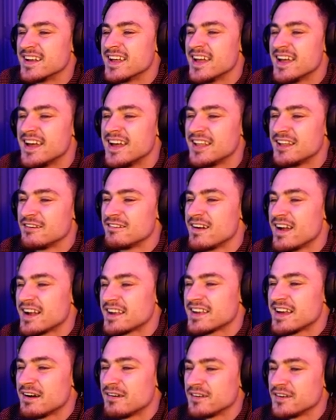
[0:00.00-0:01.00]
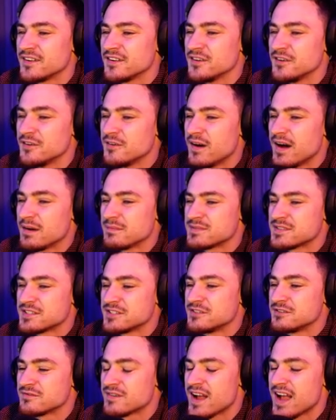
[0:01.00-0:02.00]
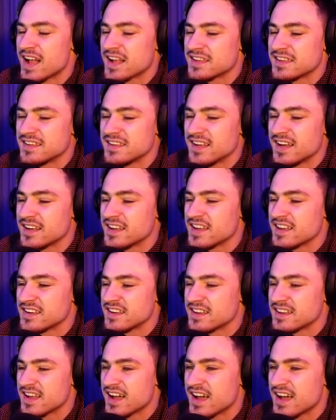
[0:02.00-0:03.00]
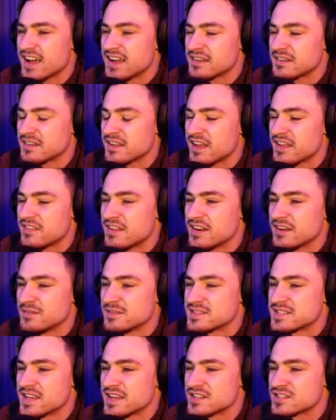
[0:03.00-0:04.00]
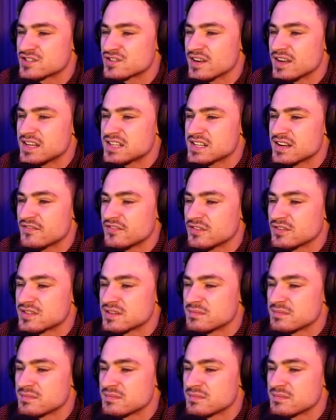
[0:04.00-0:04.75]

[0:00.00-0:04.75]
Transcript: hello Rocky, how are you? I'm still Rocky, yeah, yeah, yeah, yeah. And then he was like, strange, I feel